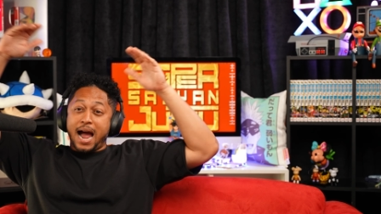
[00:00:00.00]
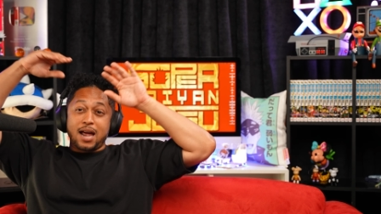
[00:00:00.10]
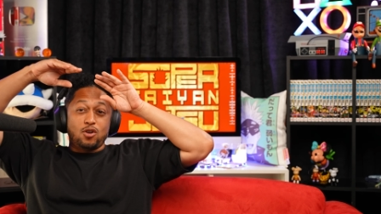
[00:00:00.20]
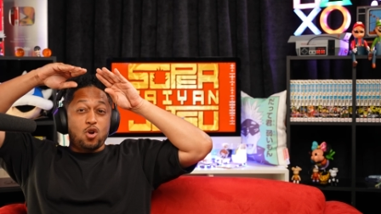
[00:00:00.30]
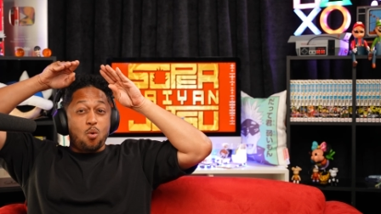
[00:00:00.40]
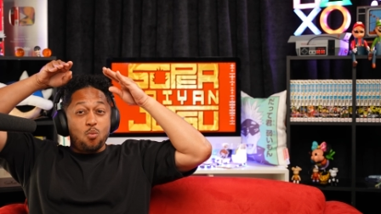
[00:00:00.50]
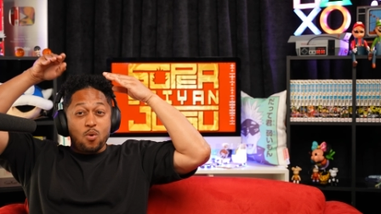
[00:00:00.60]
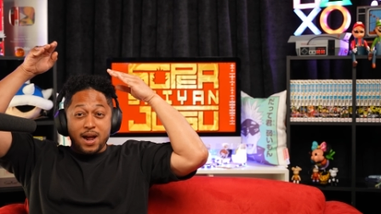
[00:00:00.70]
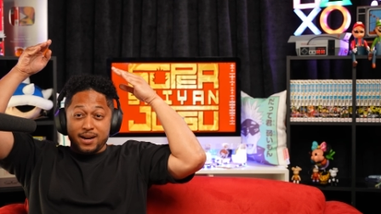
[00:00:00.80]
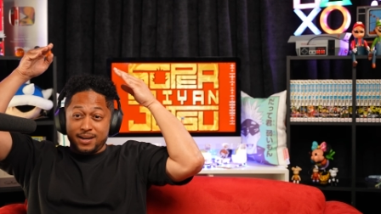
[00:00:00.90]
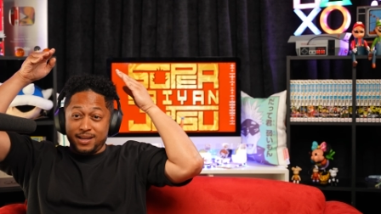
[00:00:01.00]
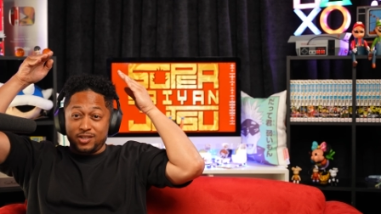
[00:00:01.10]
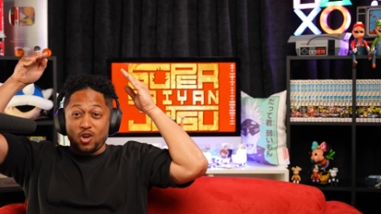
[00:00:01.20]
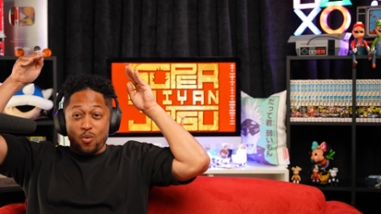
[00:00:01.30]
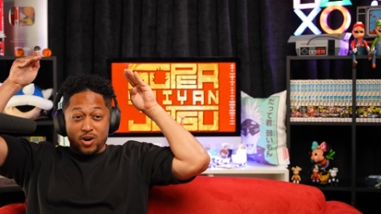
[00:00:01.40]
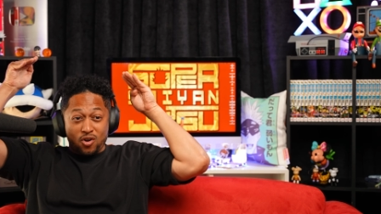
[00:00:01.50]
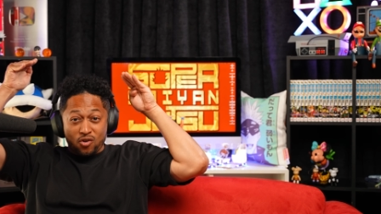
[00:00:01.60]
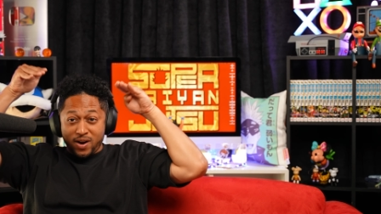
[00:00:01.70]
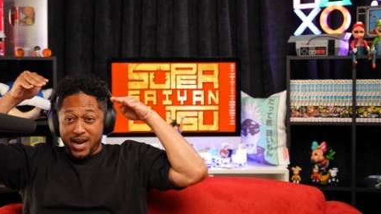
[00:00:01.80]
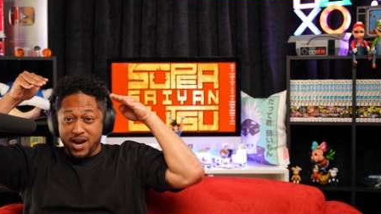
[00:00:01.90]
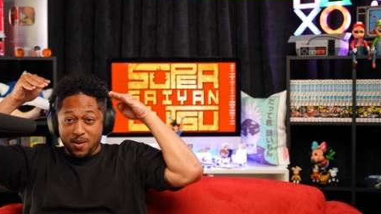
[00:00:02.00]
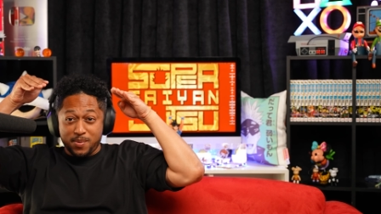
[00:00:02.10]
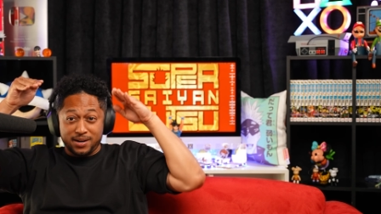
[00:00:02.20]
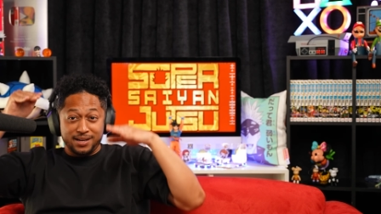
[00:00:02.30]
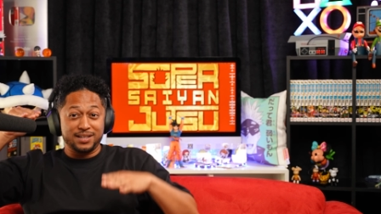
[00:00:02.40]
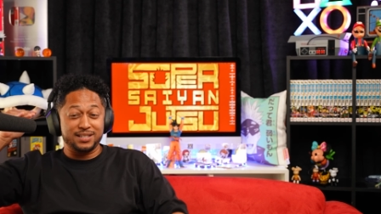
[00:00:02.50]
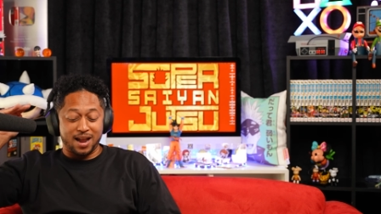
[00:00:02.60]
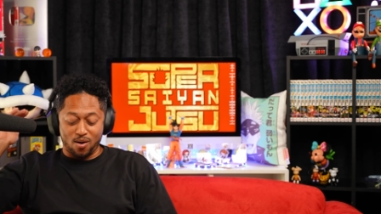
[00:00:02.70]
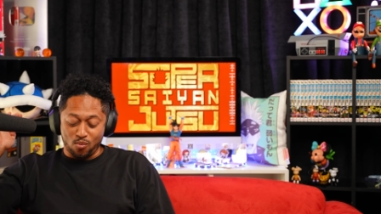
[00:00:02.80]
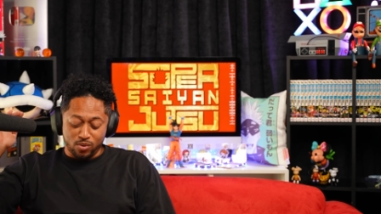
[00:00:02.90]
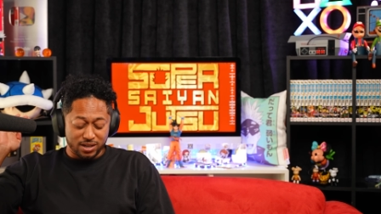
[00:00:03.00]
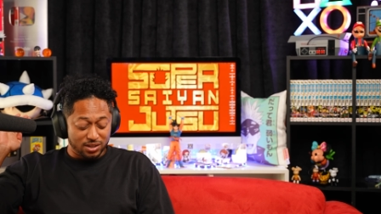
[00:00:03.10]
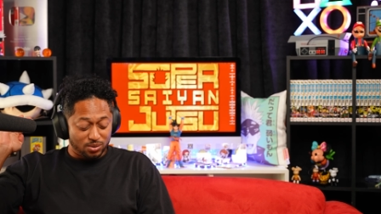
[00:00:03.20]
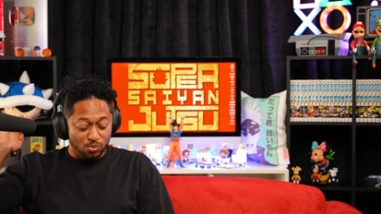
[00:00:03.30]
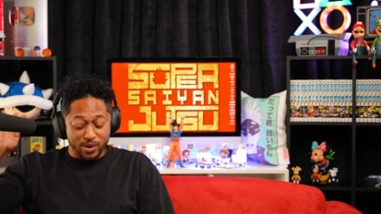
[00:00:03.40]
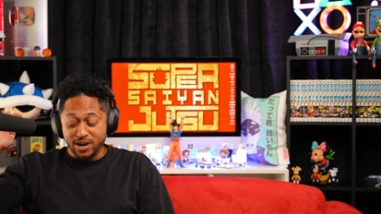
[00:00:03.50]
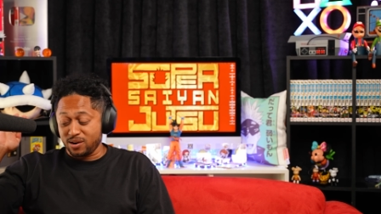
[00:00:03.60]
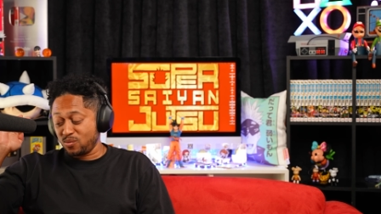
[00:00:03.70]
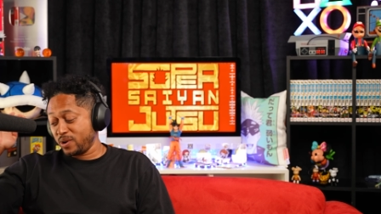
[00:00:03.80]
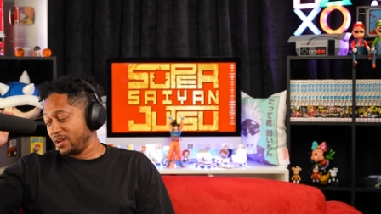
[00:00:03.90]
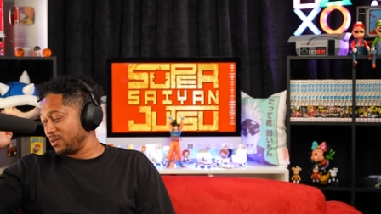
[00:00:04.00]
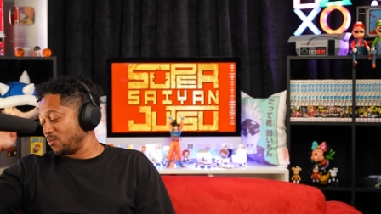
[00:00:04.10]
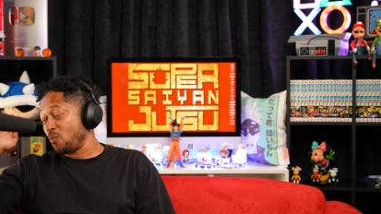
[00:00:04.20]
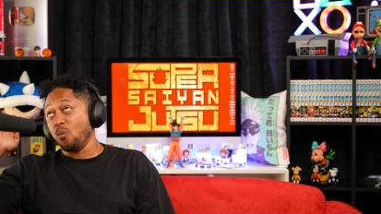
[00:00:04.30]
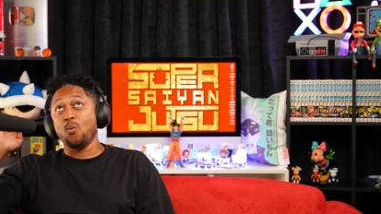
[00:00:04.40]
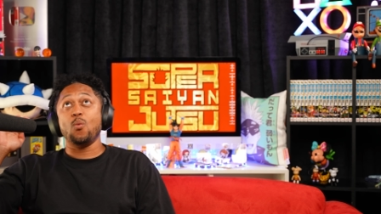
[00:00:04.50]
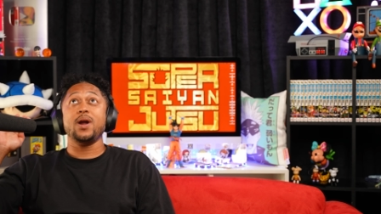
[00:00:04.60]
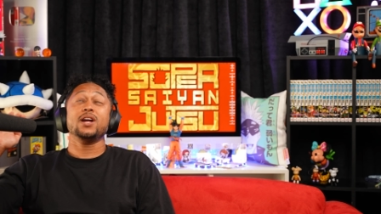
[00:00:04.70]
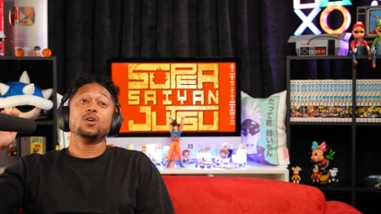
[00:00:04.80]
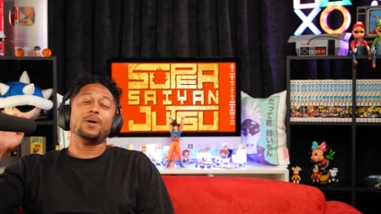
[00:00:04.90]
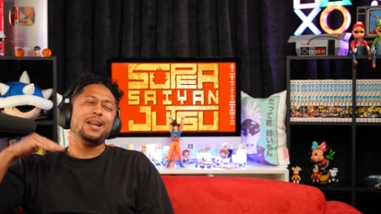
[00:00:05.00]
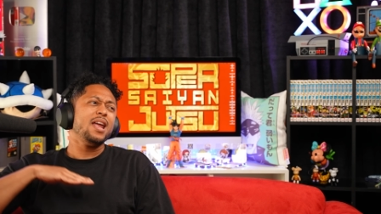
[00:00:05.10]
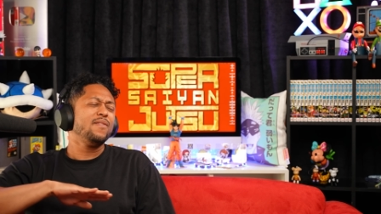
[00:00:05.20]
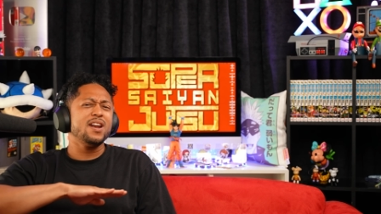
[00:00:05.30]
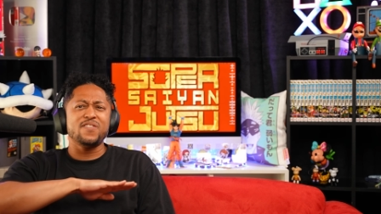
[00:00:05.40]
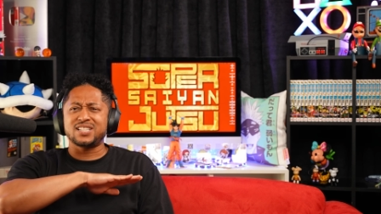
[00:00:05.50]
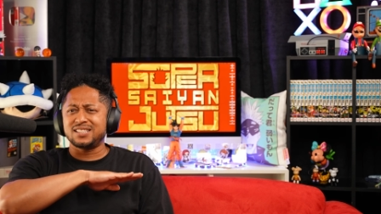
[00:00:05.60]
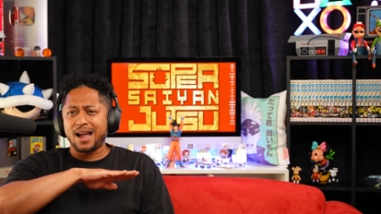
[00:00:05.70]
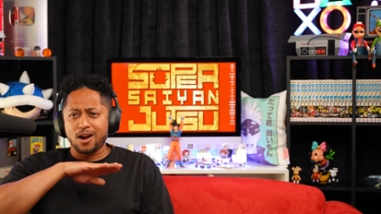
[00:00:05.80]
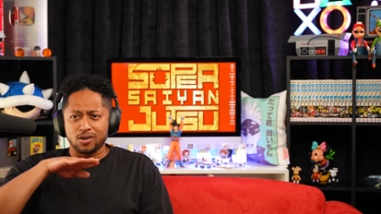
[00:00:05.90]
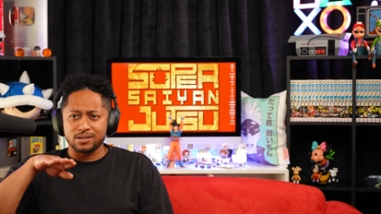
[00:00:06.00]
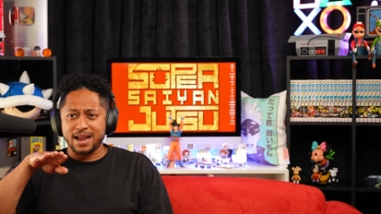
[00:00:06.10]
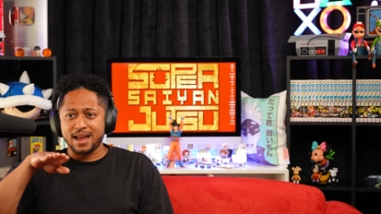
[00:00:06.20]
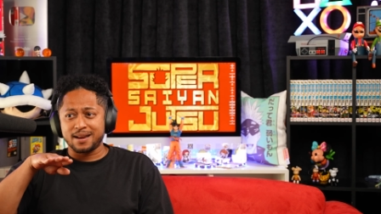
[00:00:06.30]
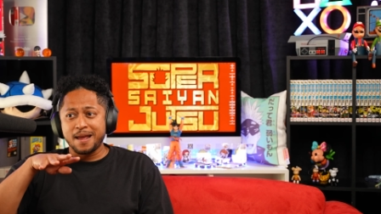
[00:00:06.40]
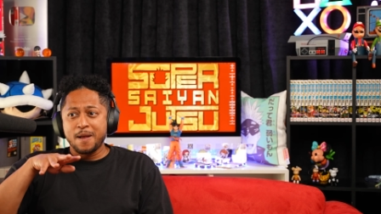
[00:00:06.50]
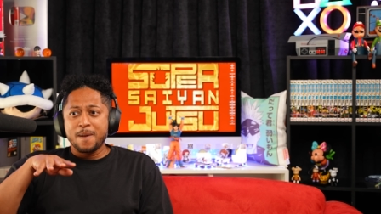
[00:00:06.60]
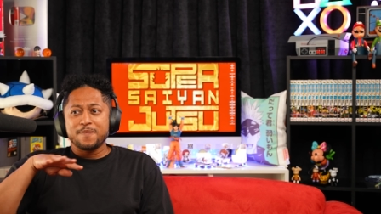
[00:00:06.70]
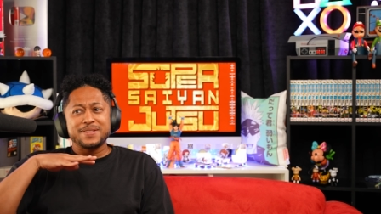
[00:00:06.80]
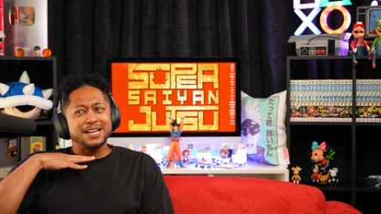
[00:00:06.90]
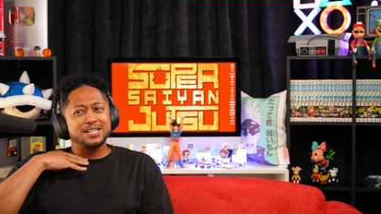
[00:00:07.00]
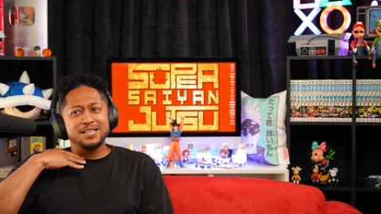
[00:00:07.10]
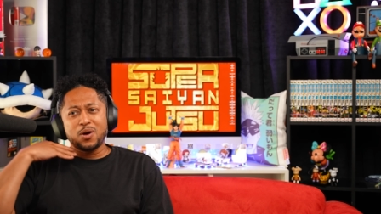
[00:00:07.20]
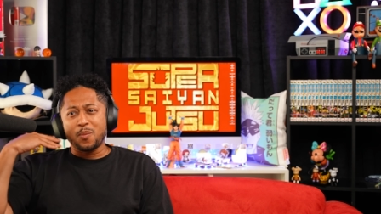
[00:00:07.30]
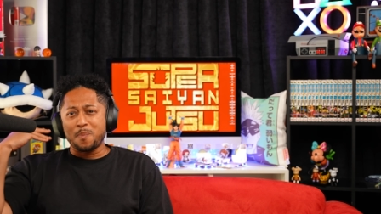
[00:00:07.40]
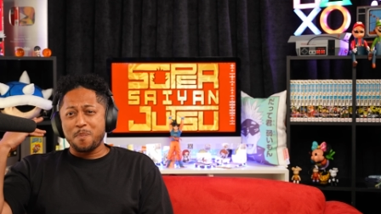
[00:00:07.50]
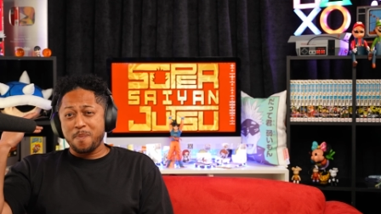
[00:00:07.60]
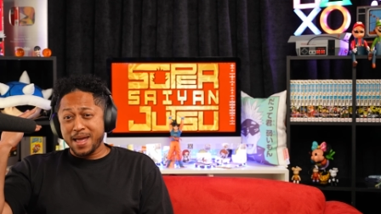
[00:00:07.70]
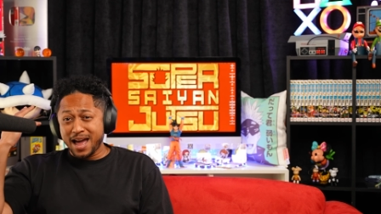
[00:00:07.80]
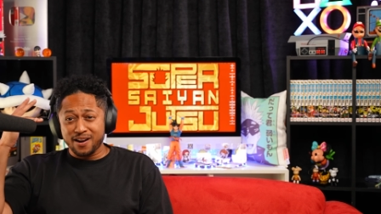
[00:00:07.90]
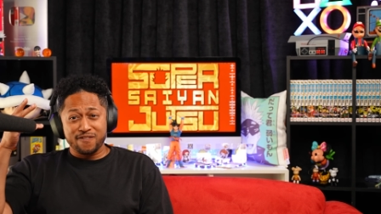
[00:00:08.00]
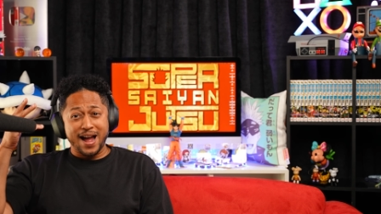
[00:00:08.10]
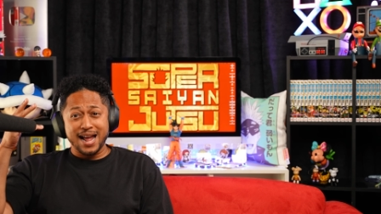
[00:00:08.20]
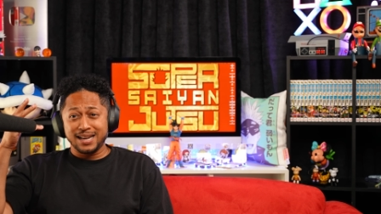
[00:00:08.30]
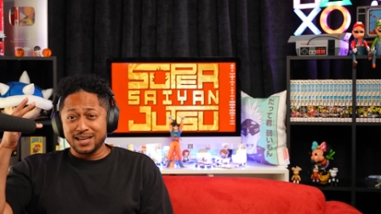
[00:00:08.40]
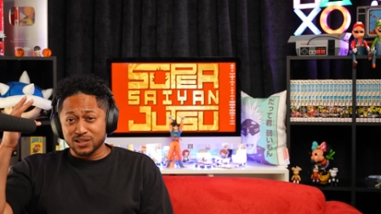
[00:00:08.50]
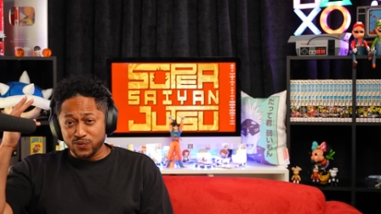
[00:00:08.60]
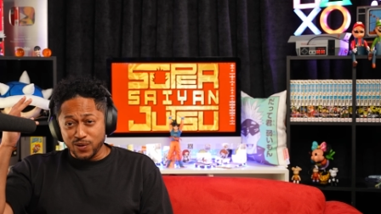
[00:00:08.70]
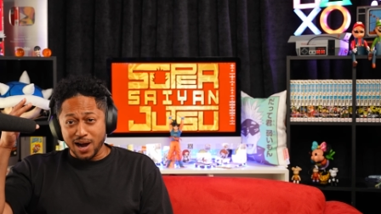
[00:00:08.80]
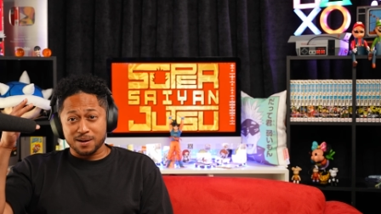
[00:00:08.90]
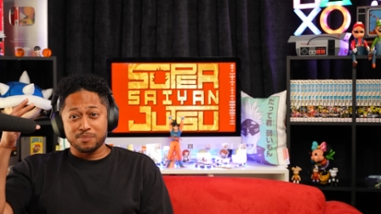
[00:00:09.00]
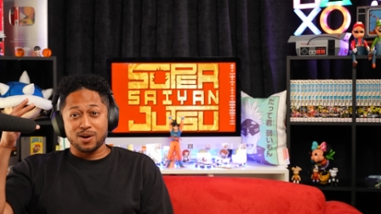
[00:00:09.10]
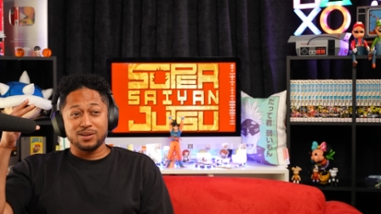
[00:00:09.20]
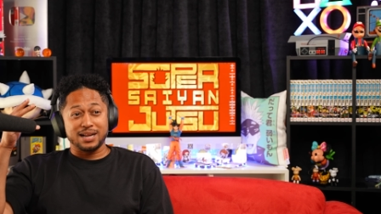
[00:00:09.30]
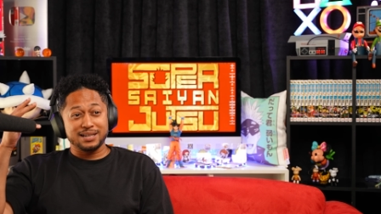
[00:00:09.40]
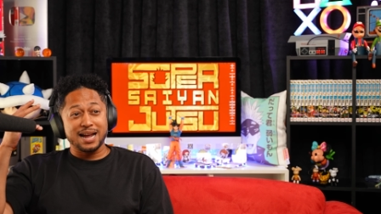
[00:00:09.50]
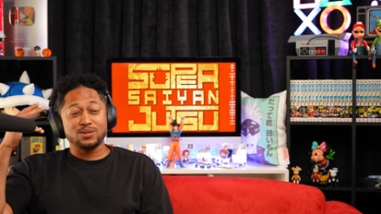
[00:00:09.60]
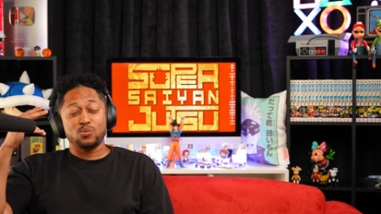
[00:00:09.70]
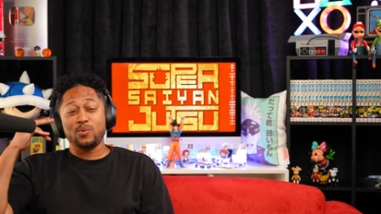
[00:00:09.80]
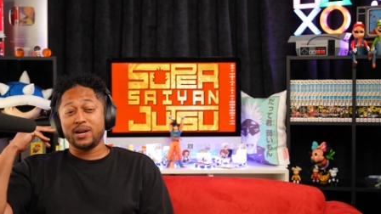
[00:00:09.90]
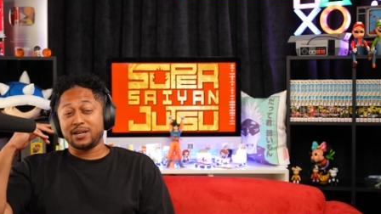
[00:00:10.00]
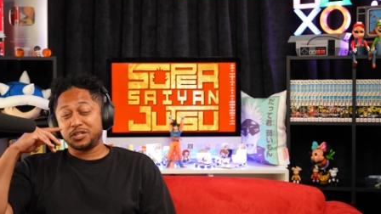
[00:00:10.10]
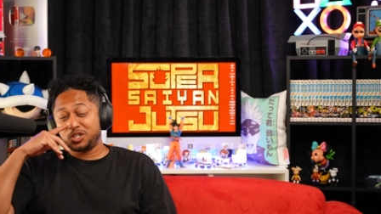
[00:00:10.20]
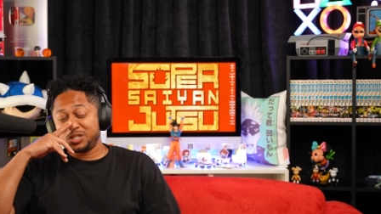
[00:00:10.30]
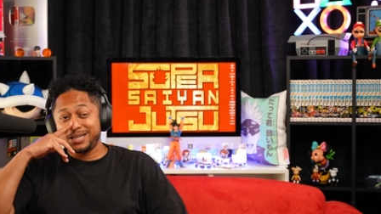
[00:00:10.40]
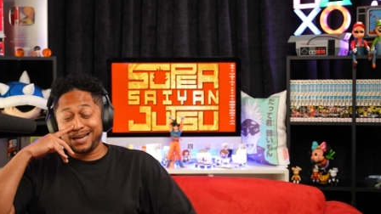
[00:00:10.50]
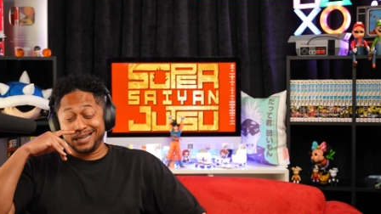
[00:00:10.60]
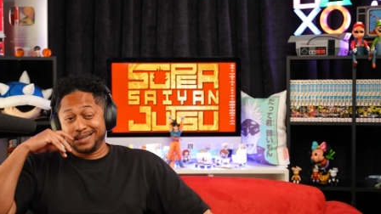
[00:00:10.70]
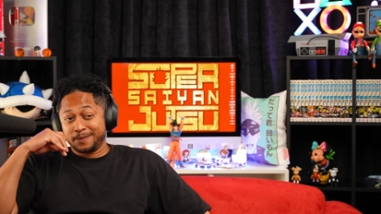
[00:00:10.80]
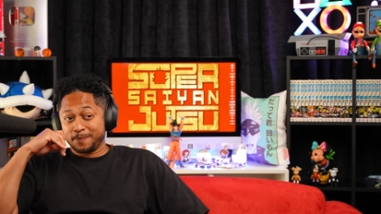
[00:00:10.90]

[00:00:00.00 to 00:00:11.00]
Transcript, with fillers: I don't know what is going on right here, but this sound this is weird, weird, weird, weird. Even if it's not her dad, that's still pedophile as fuck, bro. Like that's weird as shit.